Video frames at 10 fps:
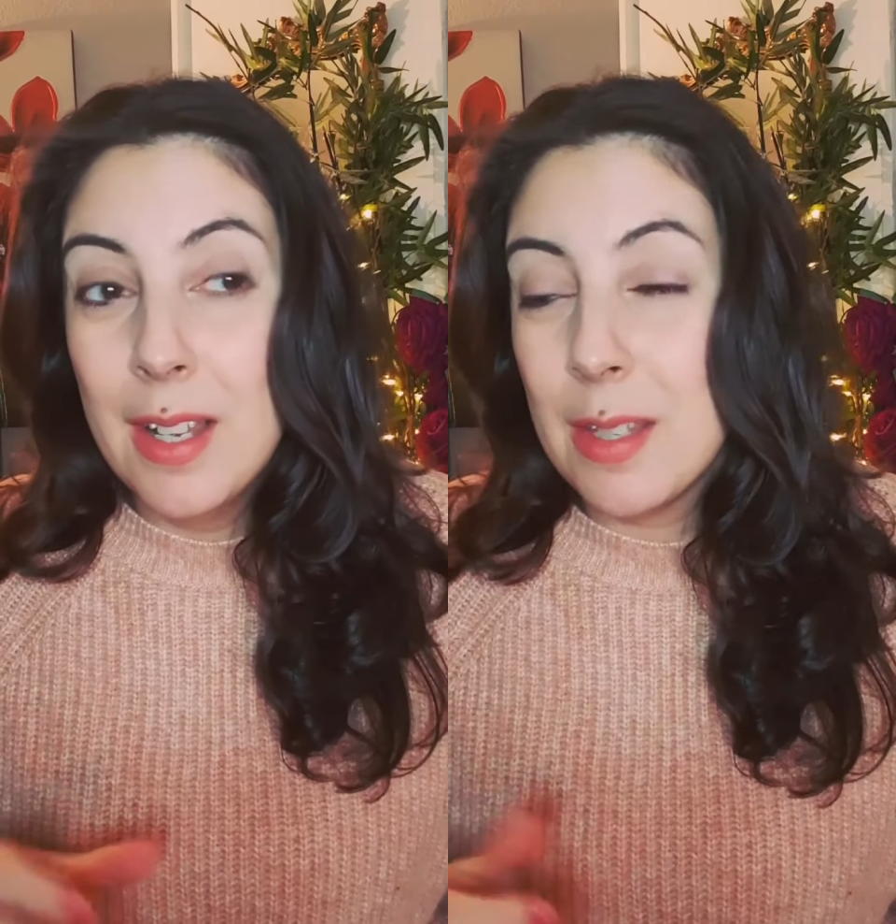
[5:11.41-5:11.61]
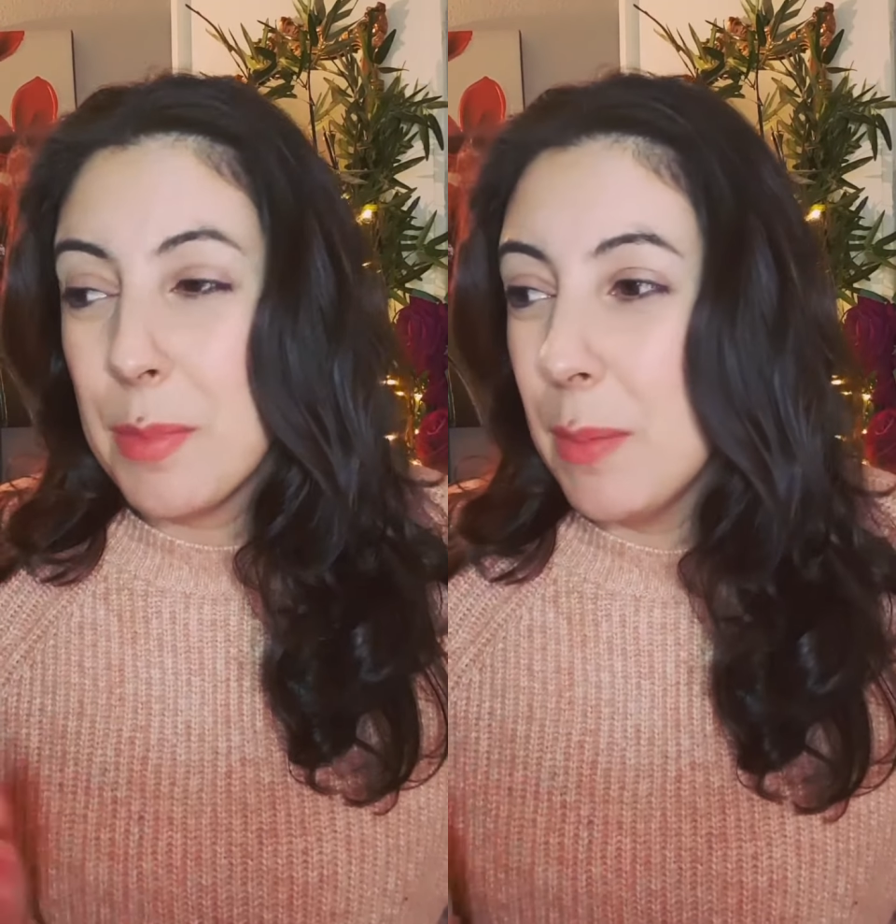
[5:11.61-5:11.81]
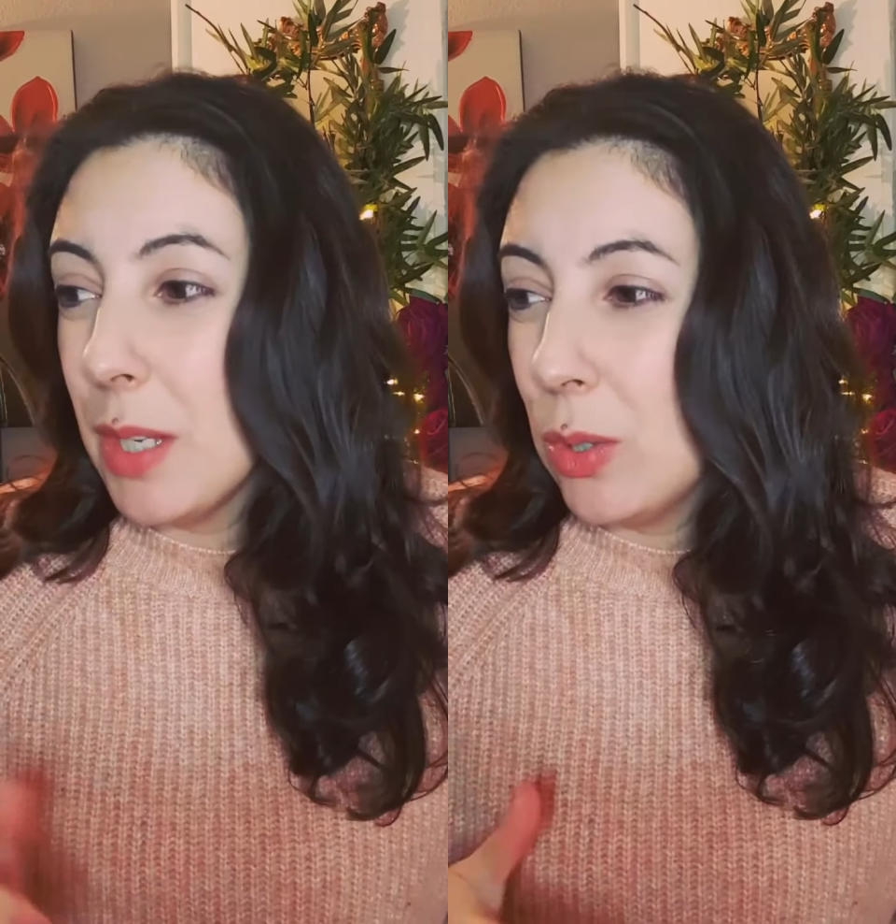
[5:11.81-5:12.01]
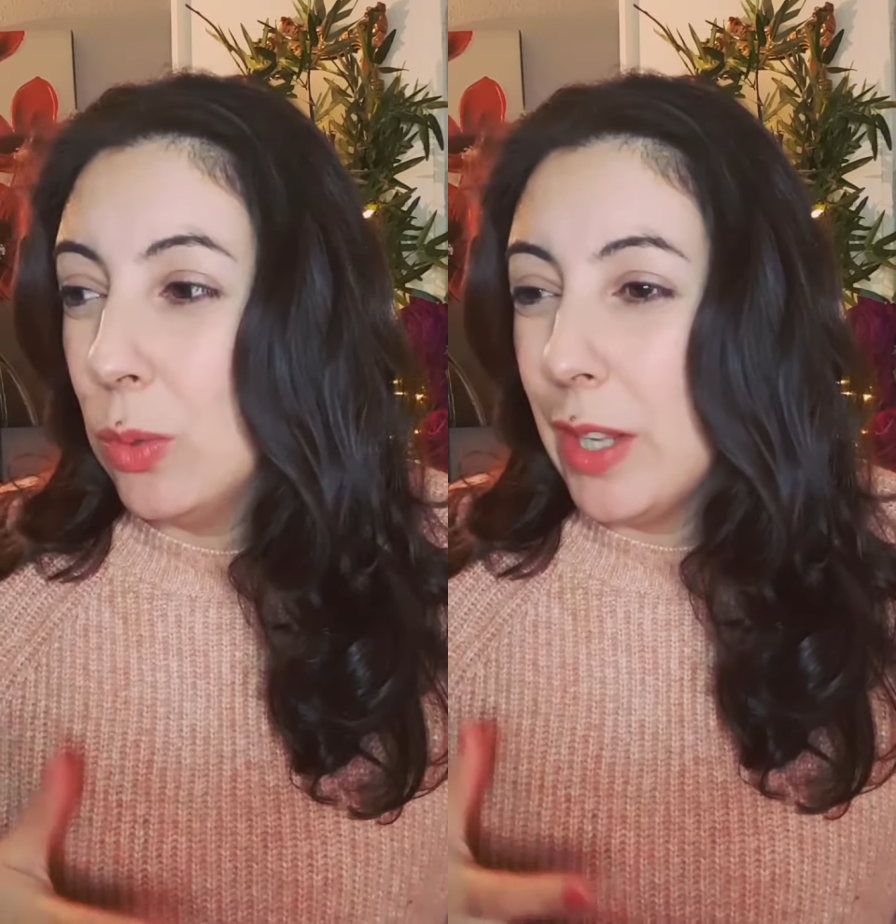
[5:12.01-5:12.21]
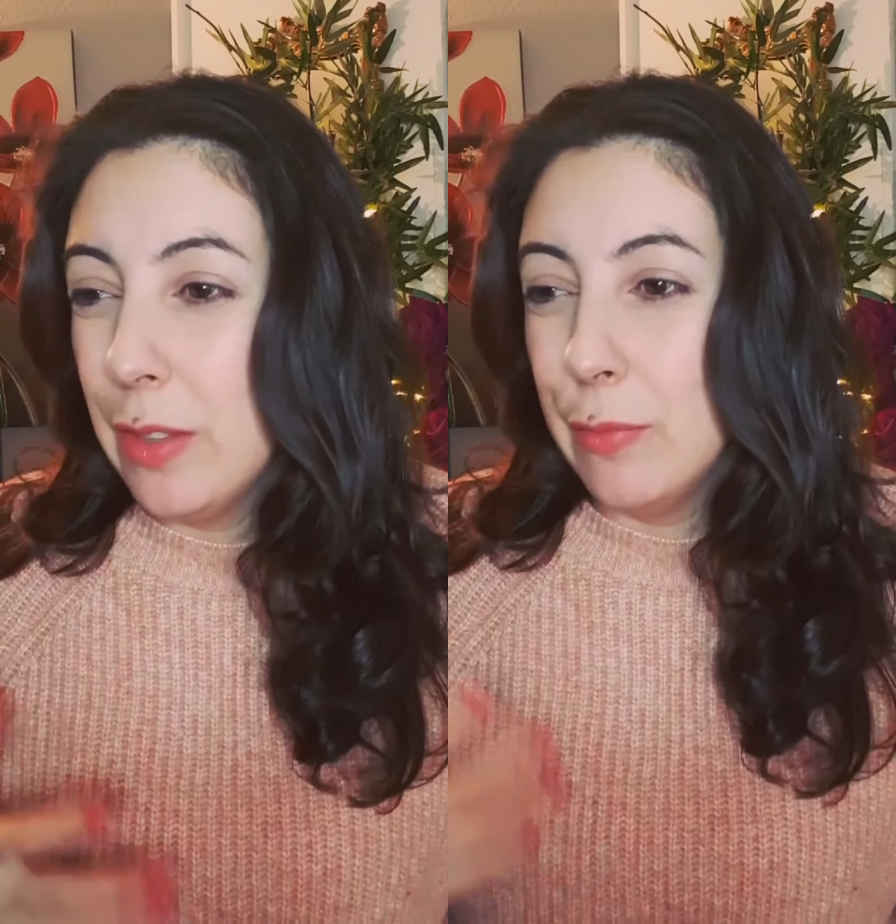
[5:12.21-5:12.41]
Sometimes I
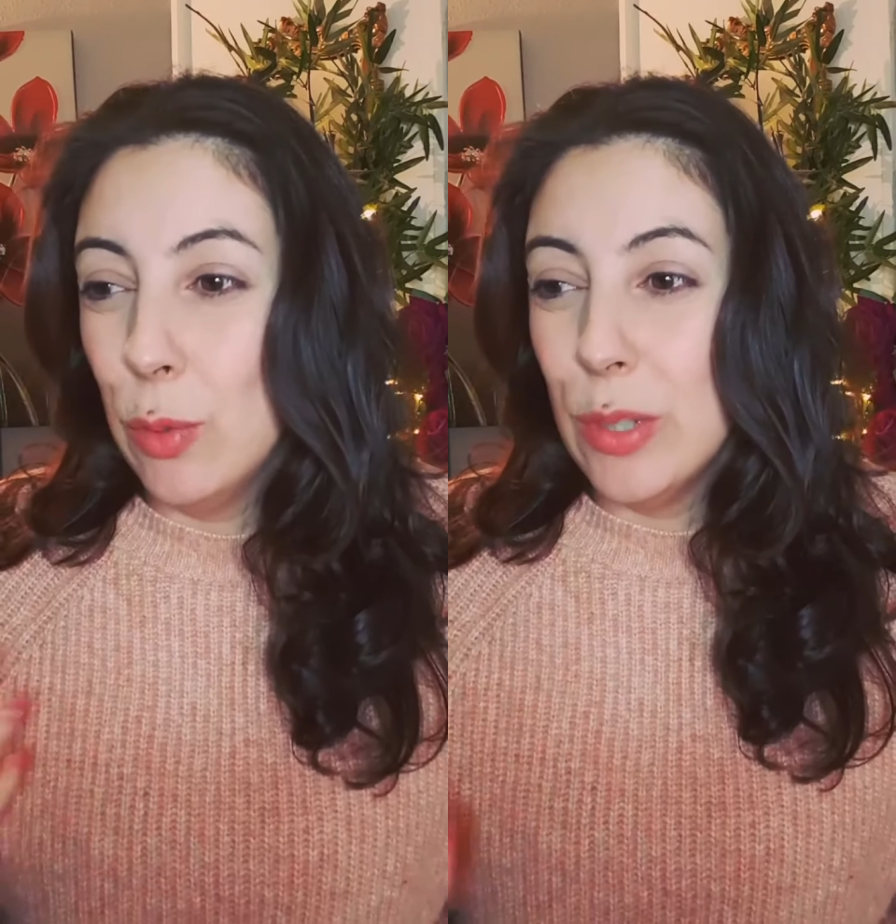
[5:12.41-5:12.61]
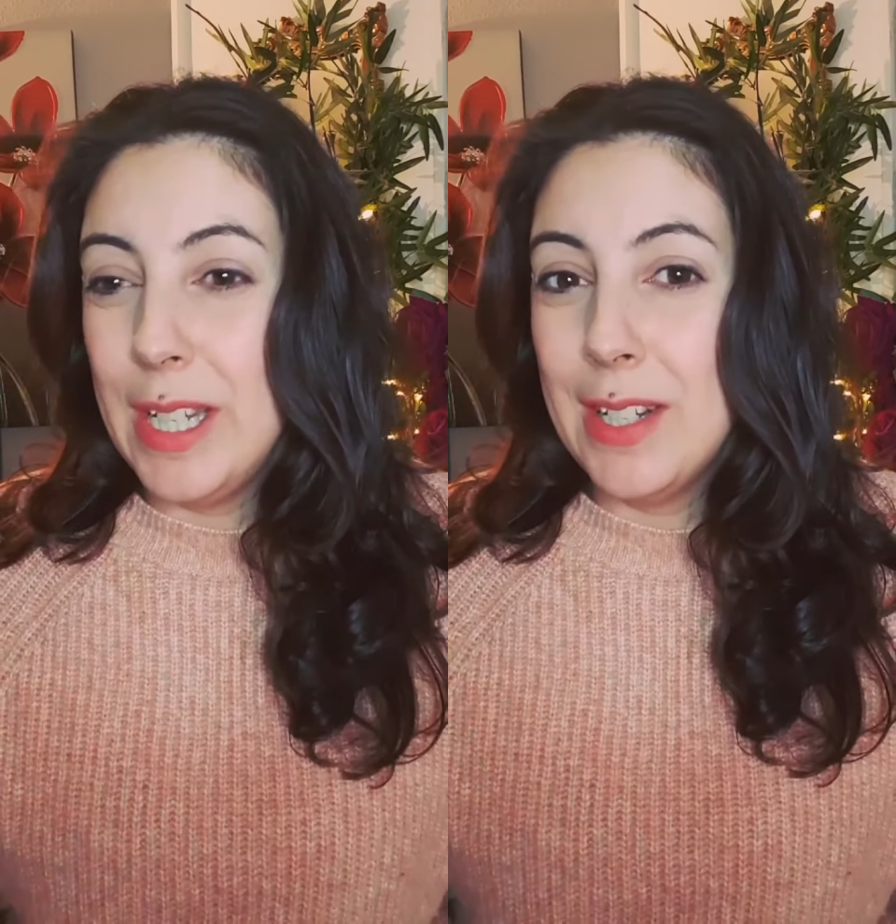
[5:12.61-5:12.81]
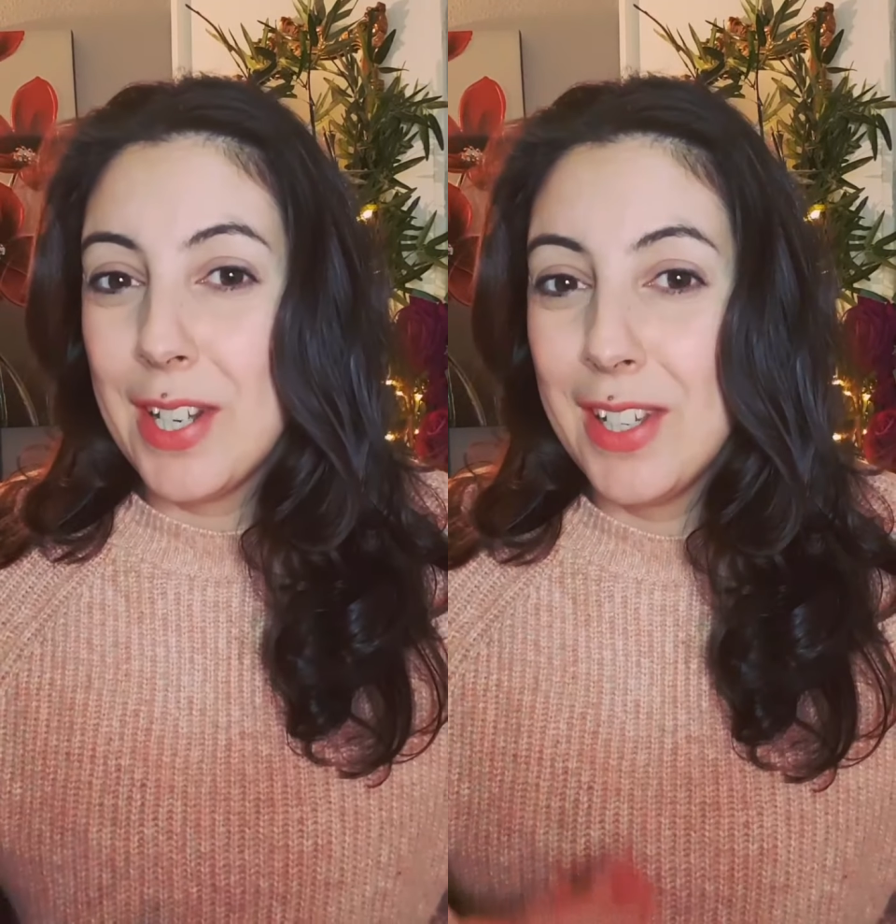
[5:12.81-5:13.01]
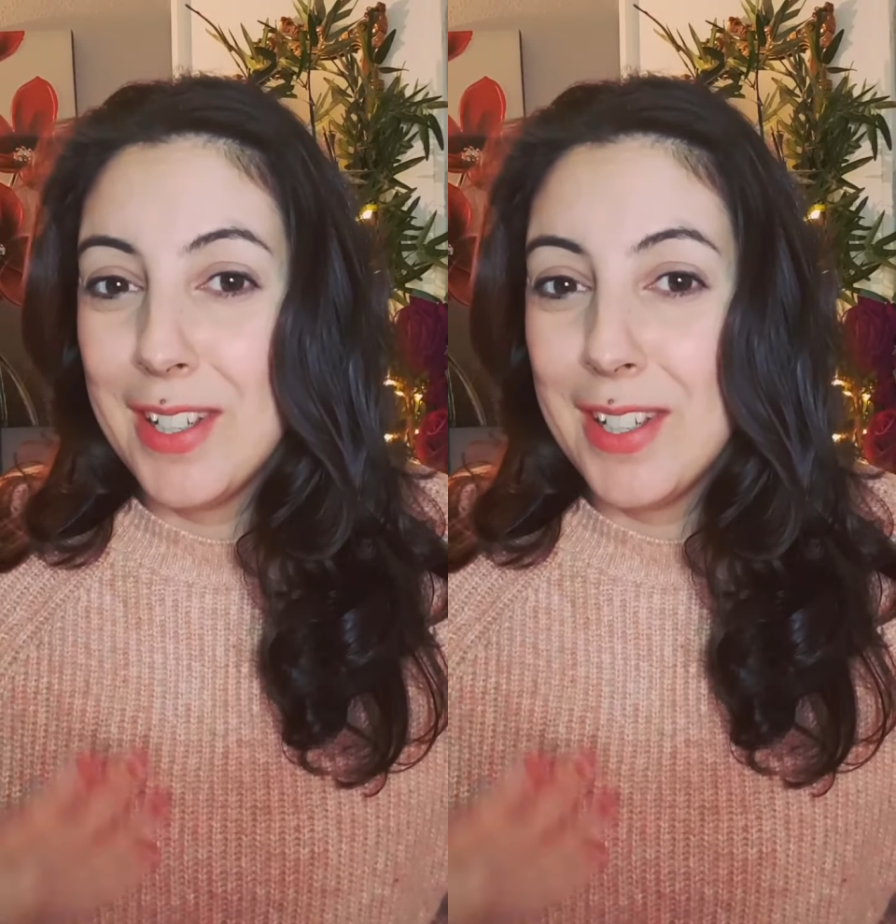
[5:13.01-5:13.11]
call it the void.